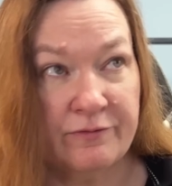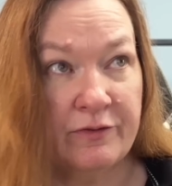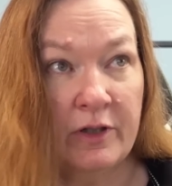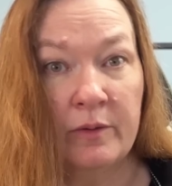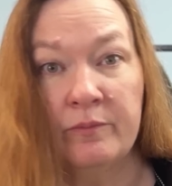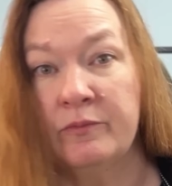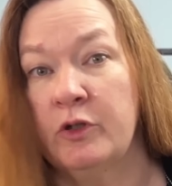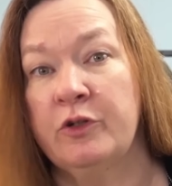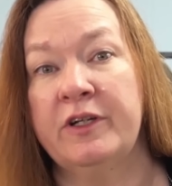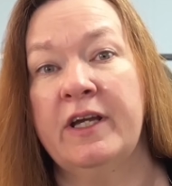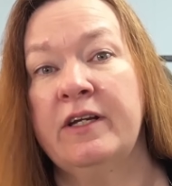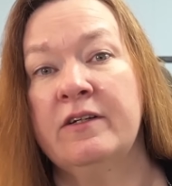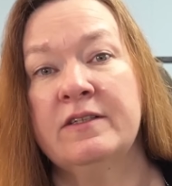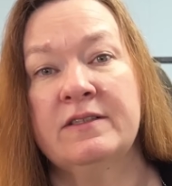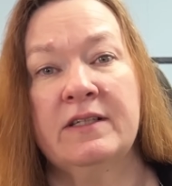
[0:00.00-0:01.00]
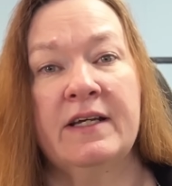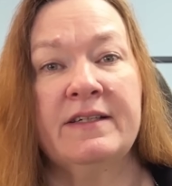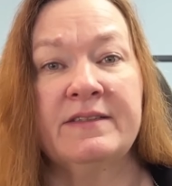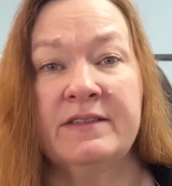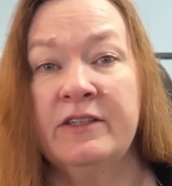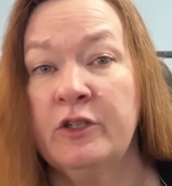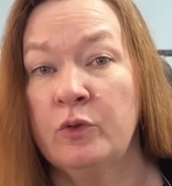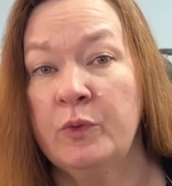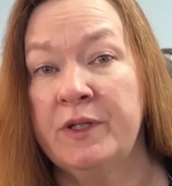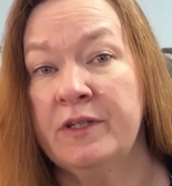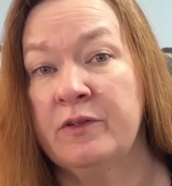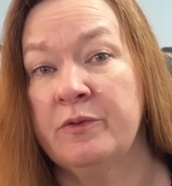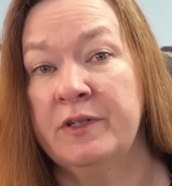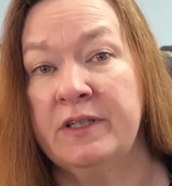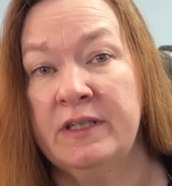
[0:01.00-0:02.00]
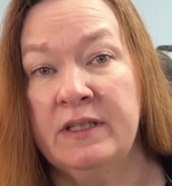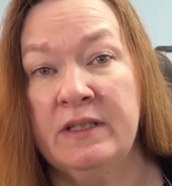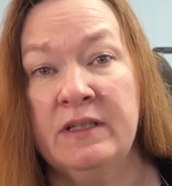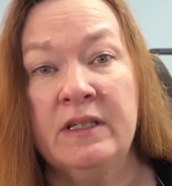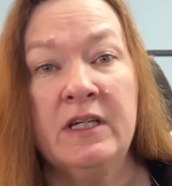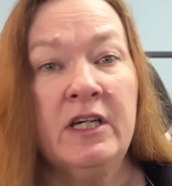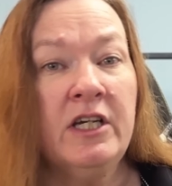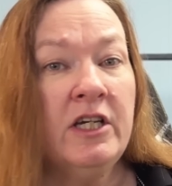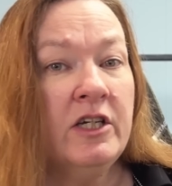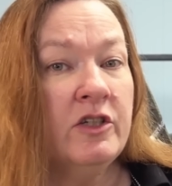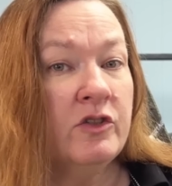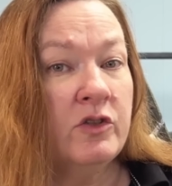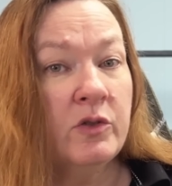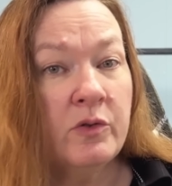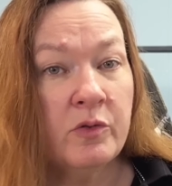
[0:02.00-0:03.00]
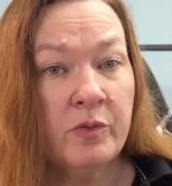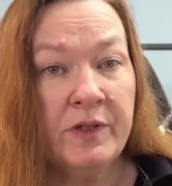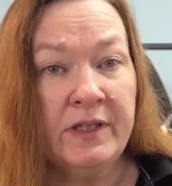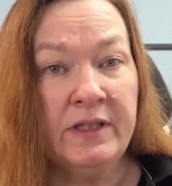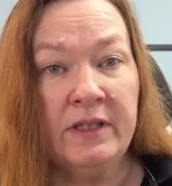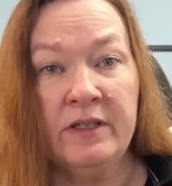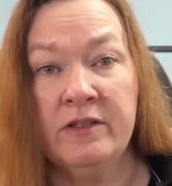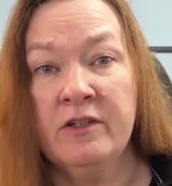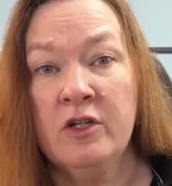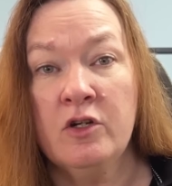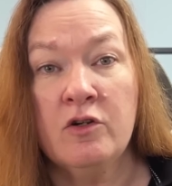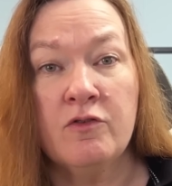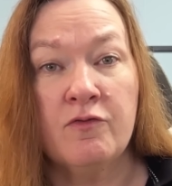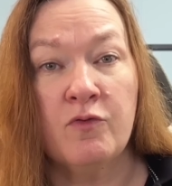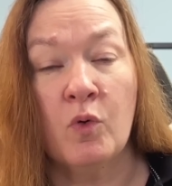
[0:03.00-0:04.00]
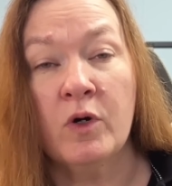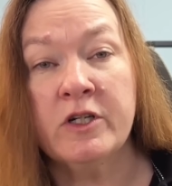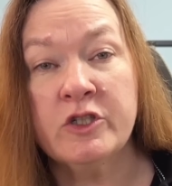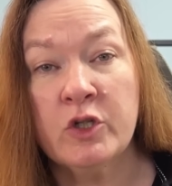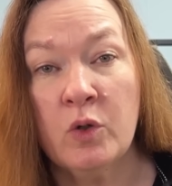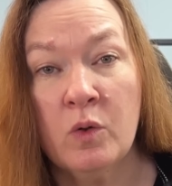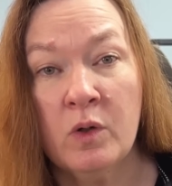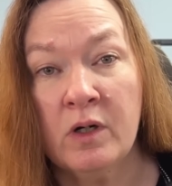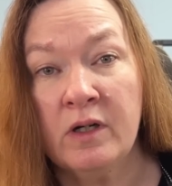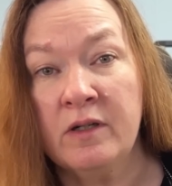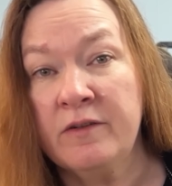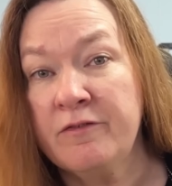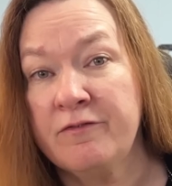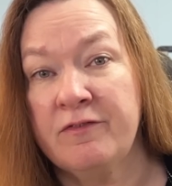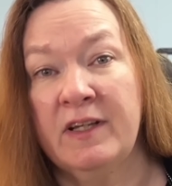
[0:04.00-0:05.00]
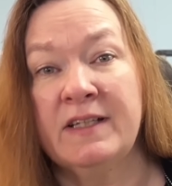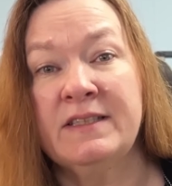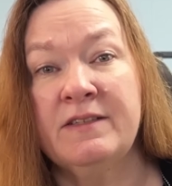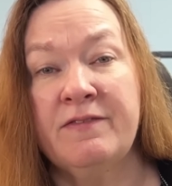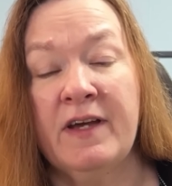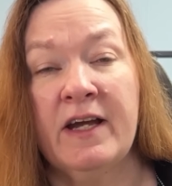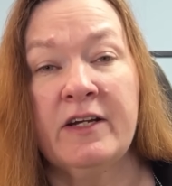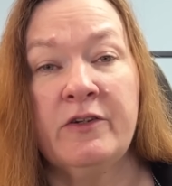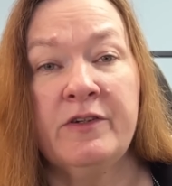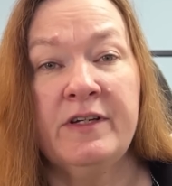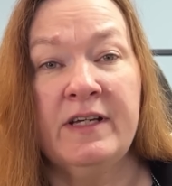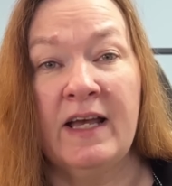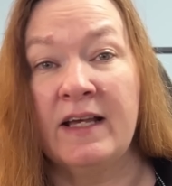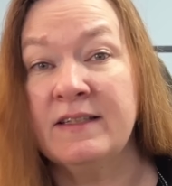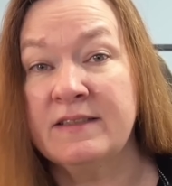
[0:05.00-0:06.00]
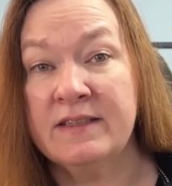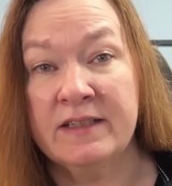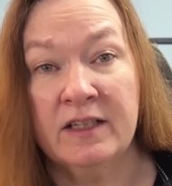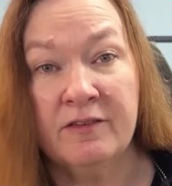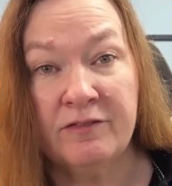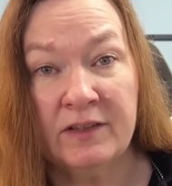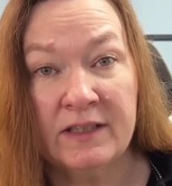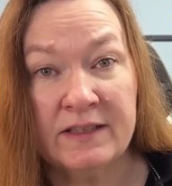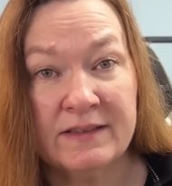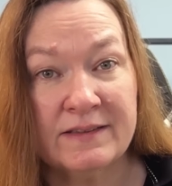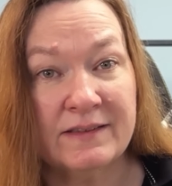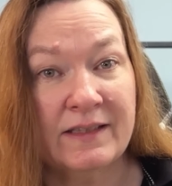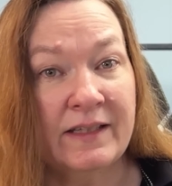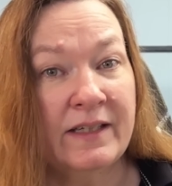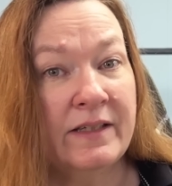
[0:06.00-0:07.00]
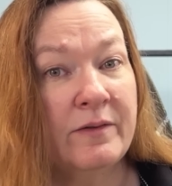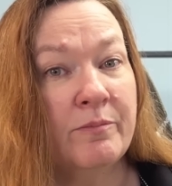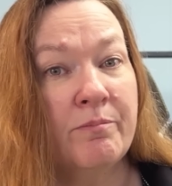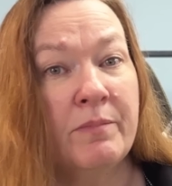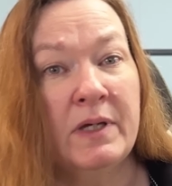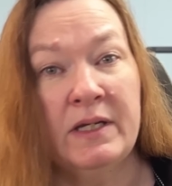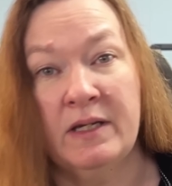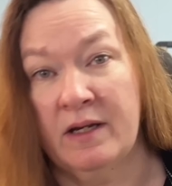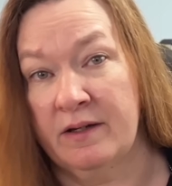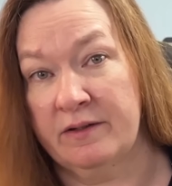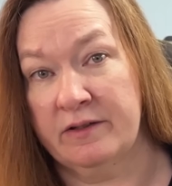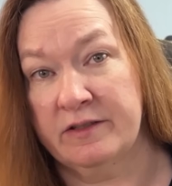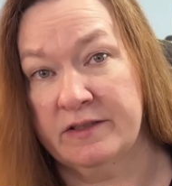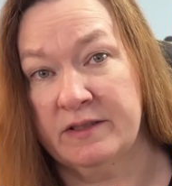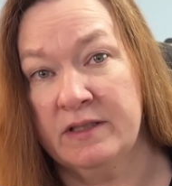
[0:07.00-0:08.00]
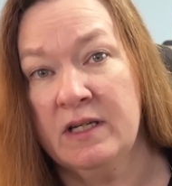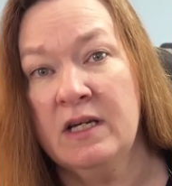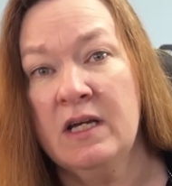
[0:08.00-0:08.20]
from creators like Cinderwing 3D, Zoo 3D, ForgeCore, Flexi Factory, STLFlix, and many others.